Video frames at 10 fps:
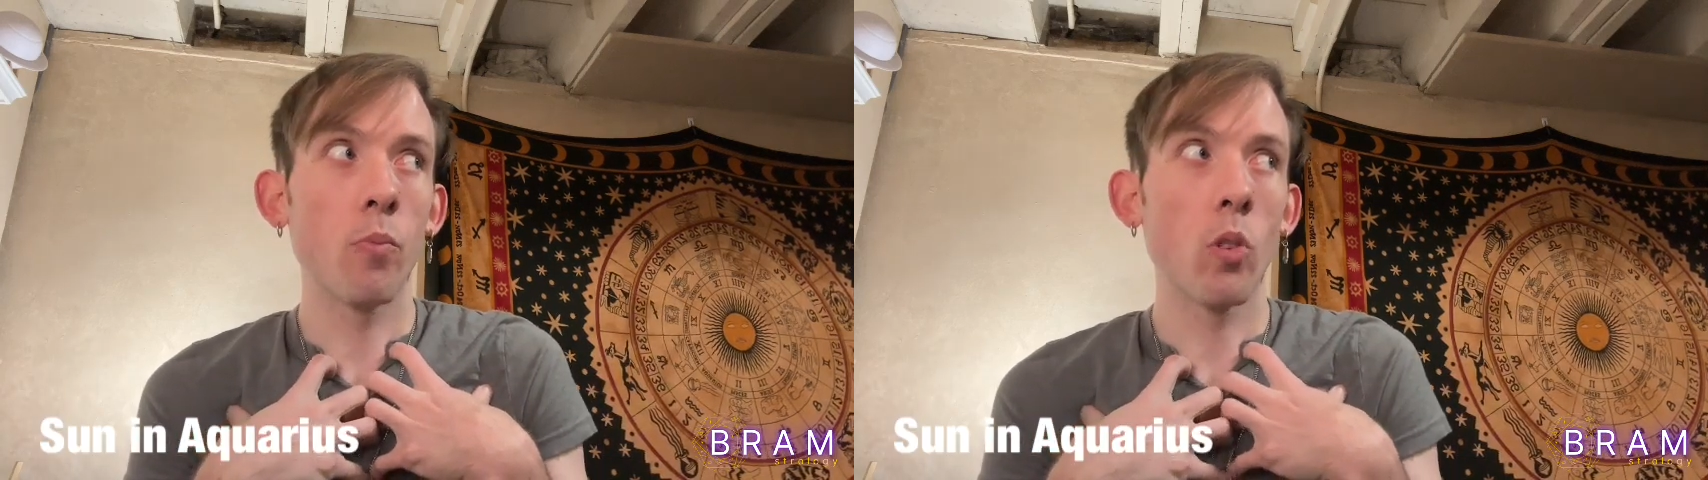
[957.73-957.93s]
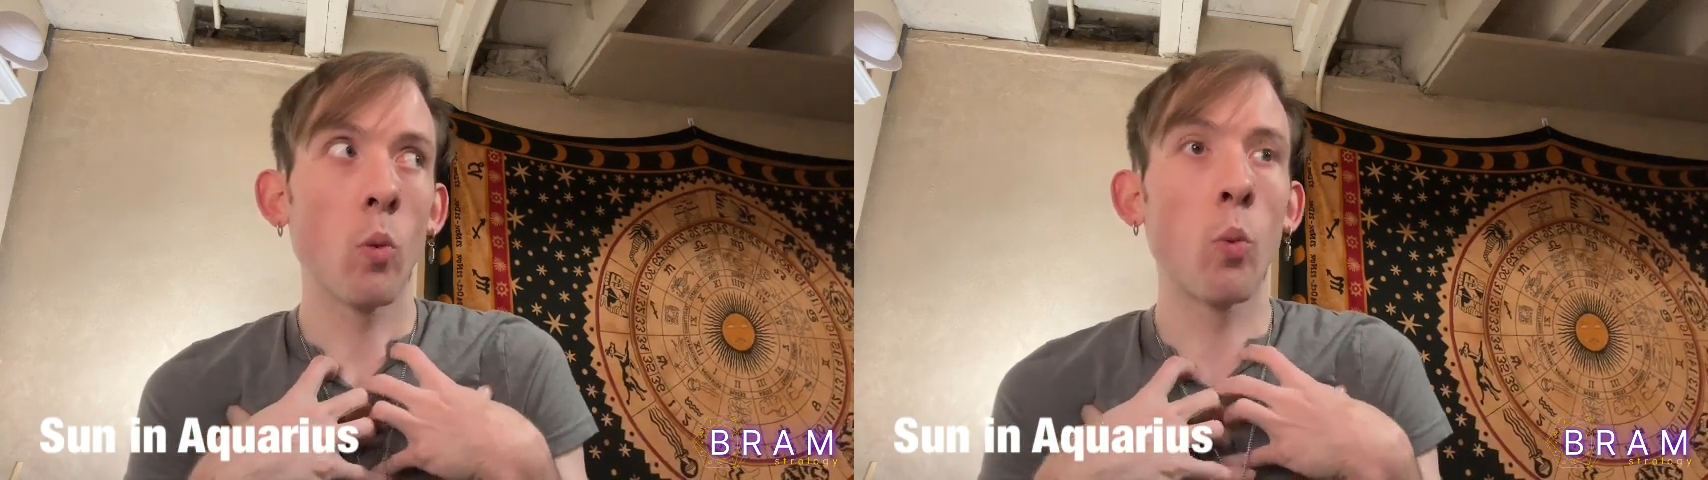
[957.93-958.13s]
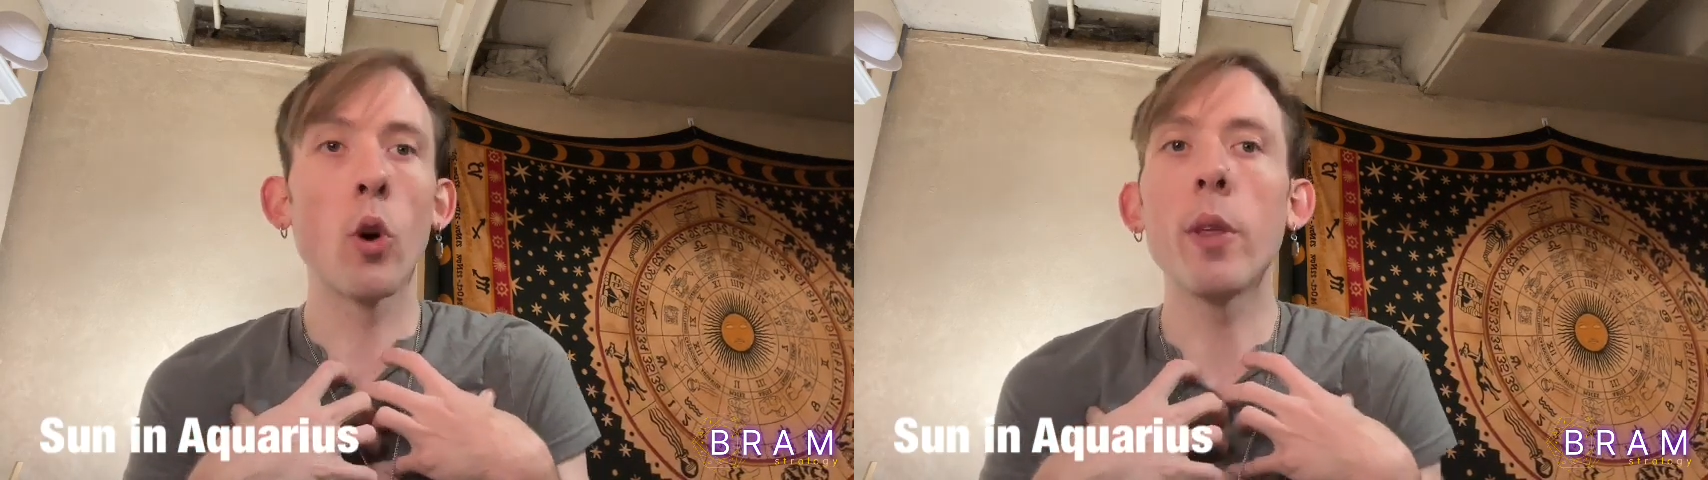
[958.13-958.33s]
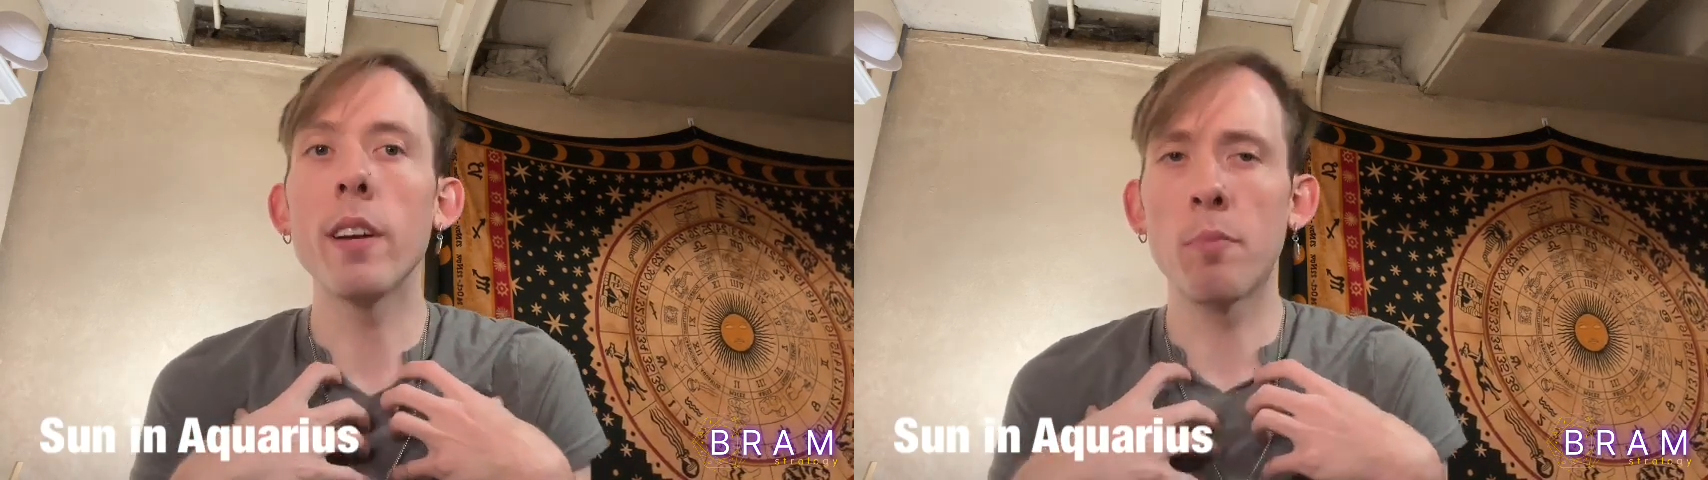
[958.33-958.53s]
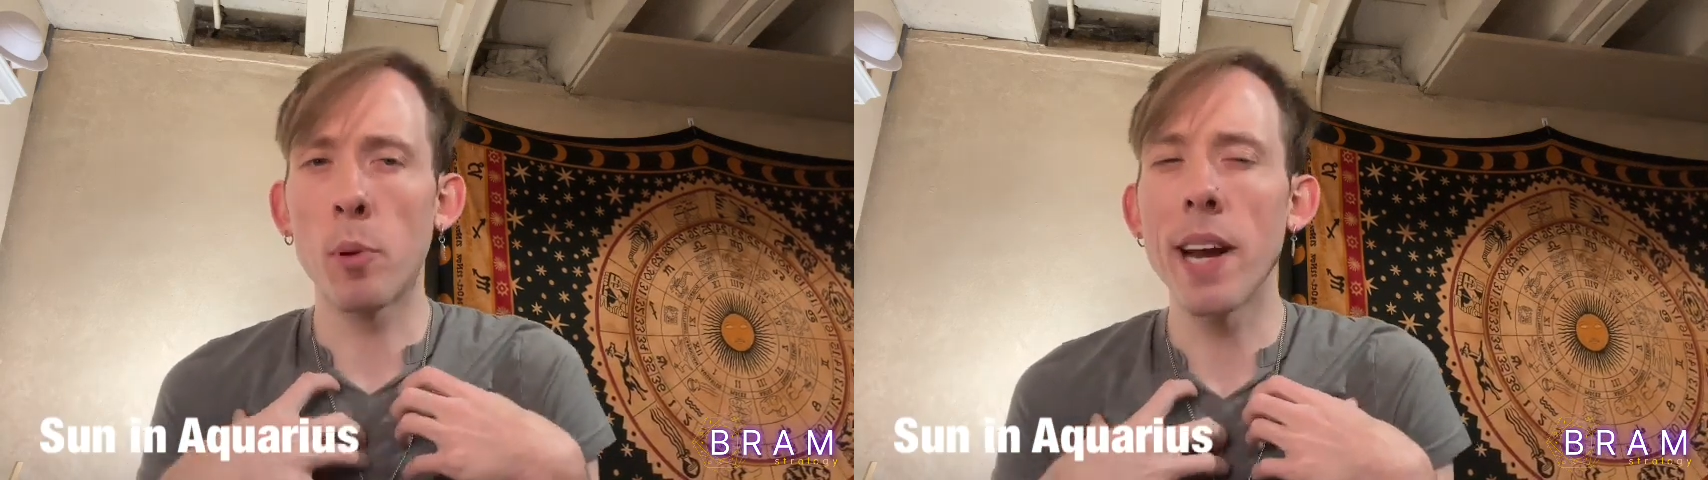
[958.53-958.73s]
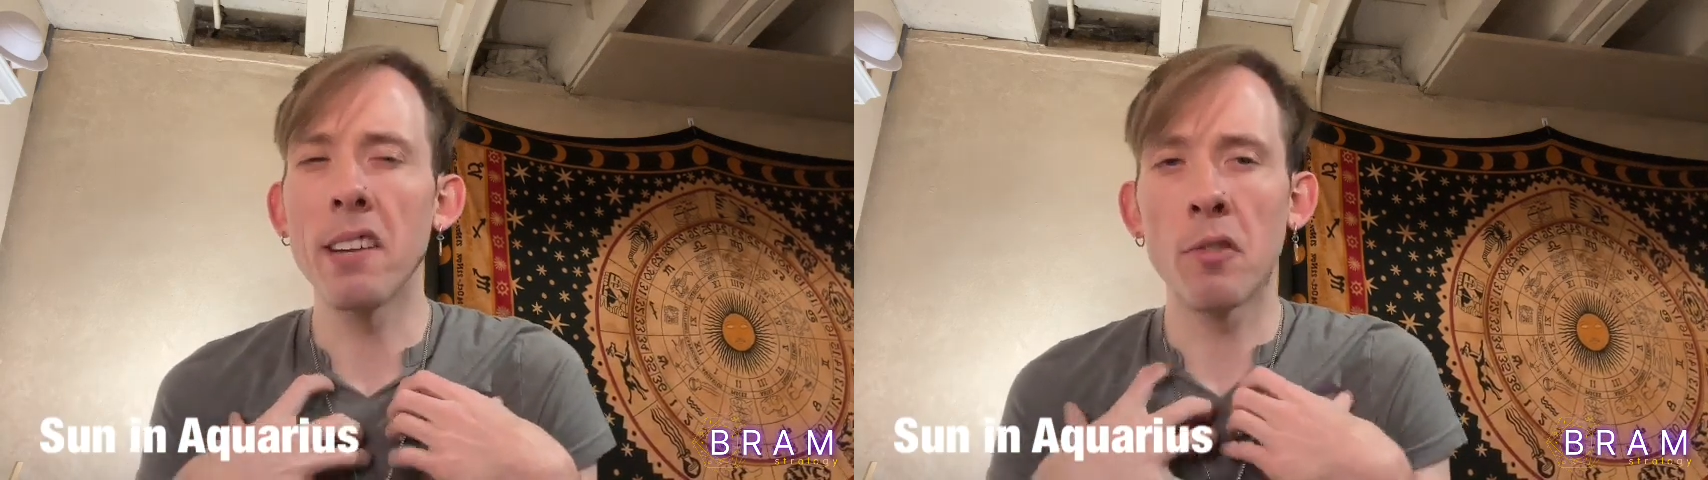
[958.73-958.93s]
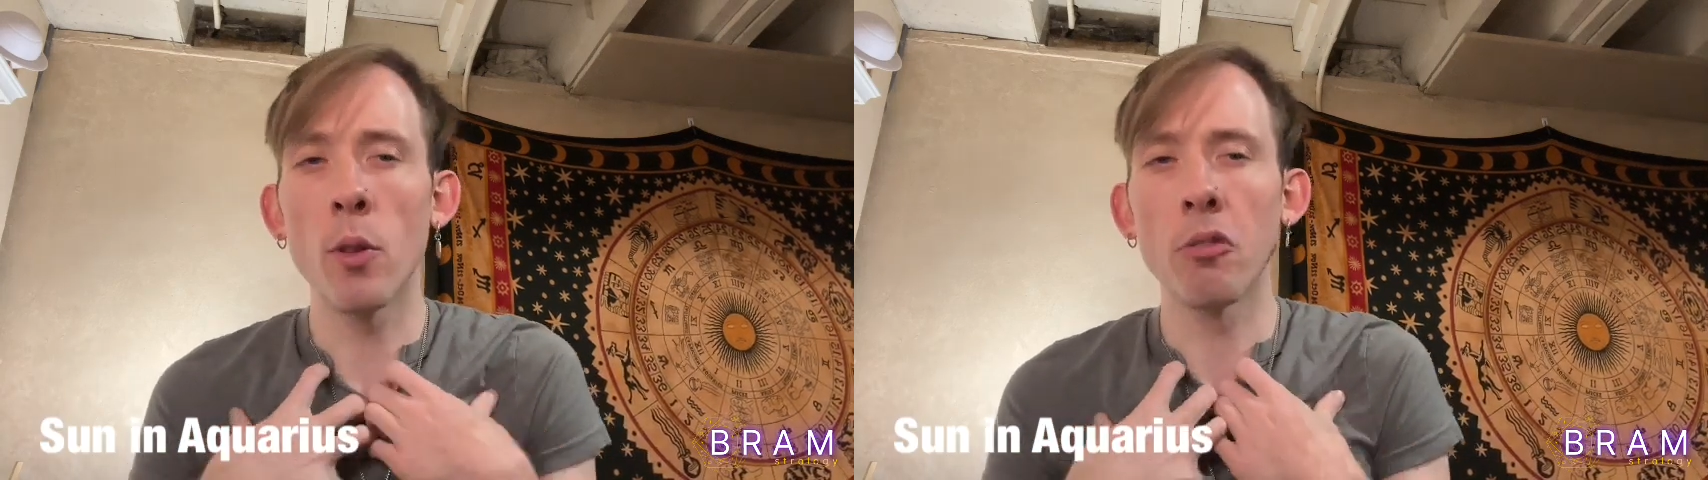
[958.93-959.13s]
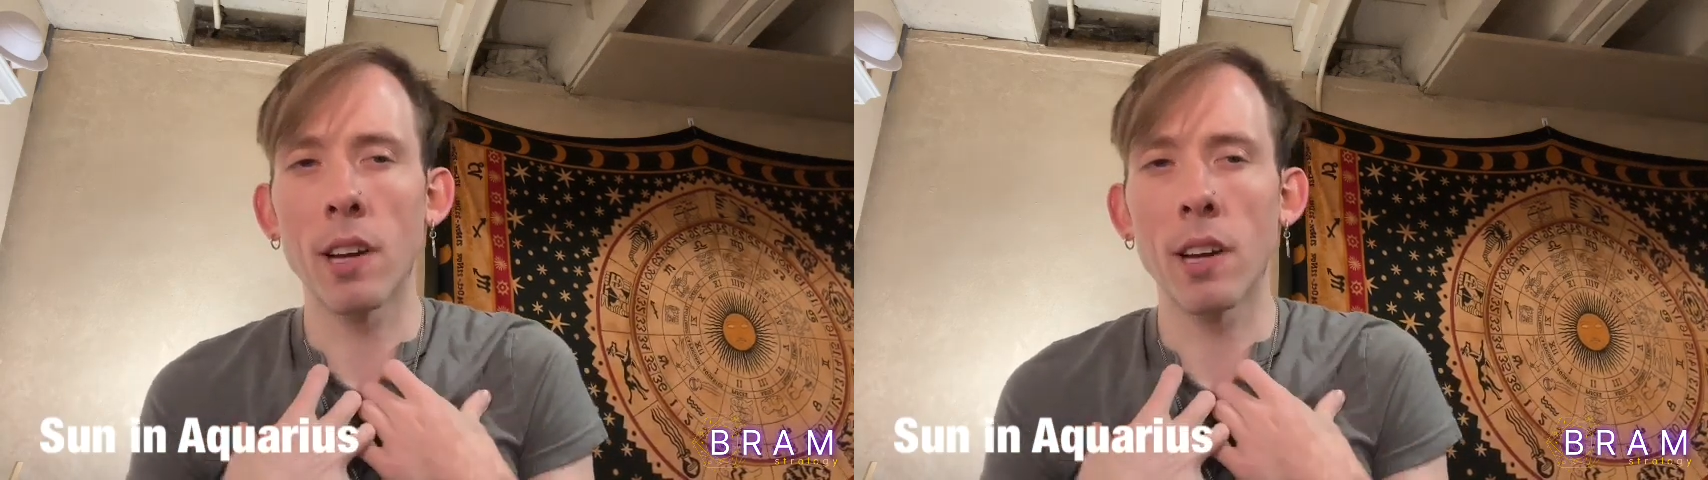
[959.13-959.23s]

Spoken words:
worthy of praise for those